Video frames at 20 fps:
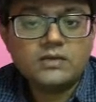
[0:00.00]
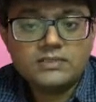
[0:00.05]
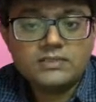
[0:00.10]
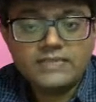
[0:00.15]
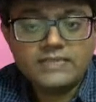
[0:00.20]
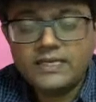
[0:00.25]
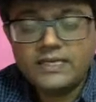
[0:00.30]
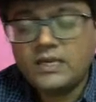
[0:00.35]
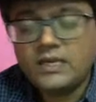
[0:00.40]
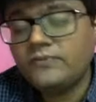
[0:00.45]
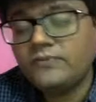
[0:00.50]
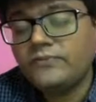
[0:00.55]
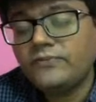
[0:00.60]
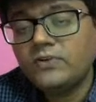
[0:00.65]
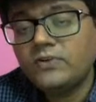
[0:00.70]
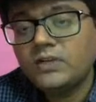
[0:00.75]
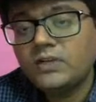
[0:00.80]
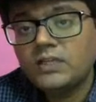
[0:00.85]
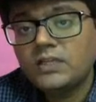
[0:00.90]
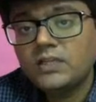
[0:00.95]
Sine of
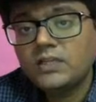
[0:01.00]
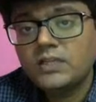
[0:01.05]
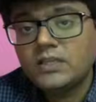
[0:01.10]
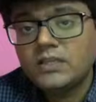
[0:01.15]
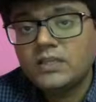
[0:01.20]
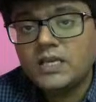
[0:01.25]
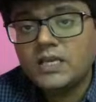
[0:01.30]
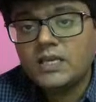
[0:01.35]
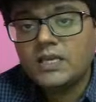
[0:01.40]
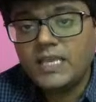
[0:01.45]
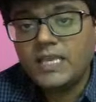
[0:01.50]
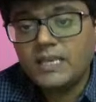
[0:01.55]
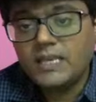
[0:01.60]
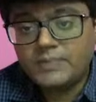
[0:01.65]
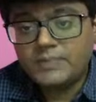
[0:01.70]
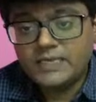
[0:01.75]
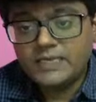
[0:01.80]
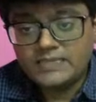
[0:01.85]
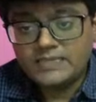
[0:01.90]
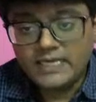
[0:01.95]
A
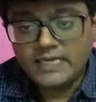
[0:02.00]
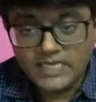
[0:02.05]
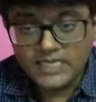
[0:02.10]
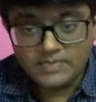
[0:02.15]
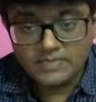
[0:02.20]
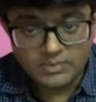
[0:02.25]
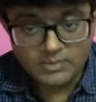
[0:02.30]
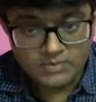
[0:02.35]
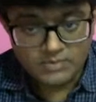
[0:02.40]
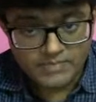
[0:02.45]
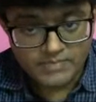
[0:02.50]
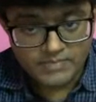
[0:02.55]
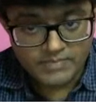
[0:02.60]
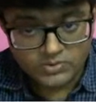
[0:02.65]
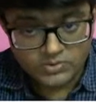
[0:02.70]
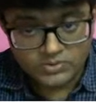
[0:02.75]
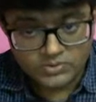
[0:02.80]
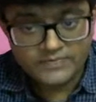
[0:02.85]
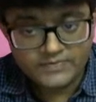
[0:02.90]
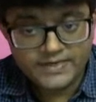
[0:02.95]
plus delta minimum by
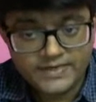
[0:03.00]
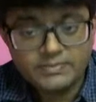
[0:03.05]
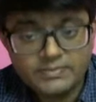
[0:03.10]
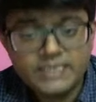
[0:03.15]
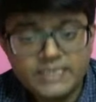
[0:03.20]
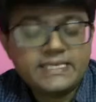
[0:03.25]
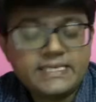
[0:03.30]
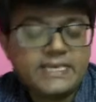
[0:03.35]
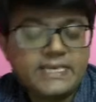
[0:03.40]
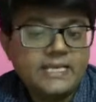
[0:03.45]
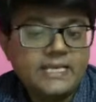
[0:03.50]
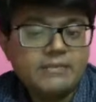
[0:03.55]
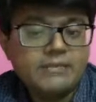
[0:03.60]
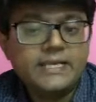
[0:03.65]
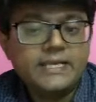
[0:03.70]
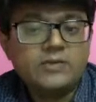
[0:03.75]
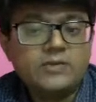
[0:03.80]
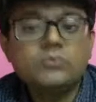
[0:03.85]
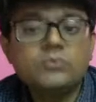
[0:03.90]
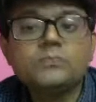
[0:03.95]
2 divided by sine A by
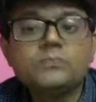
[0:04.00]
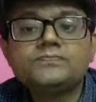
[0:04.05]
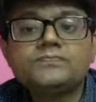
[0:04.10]
2.